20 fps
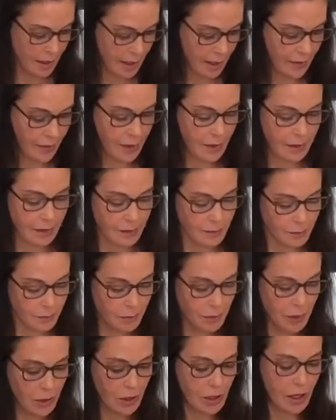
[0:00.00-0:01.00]
And then
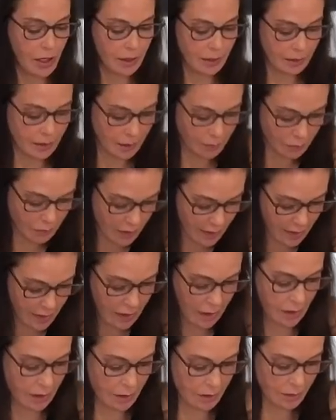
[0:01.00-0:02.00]
periodically I'm just
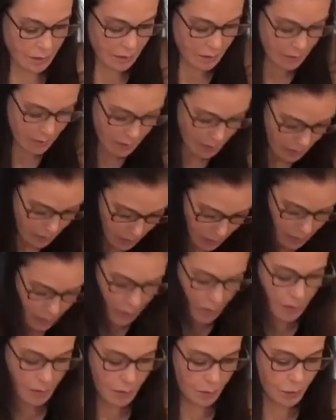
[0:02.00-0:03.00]
gonna
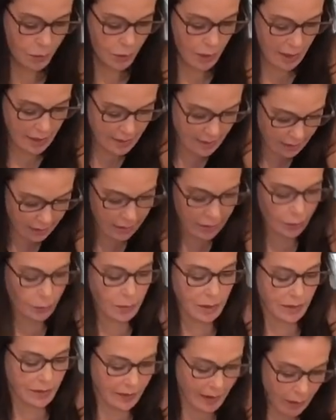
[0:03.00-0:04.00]
press a little
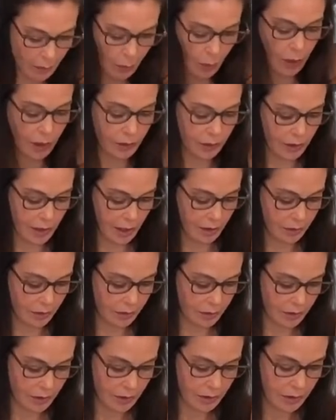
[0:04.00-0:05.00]
bit of that water
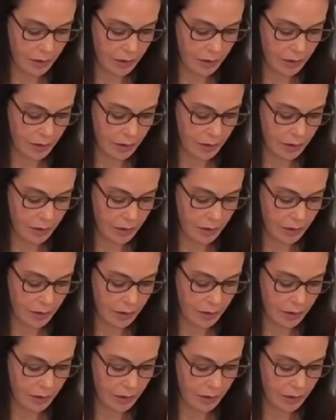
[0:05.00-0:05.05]
out.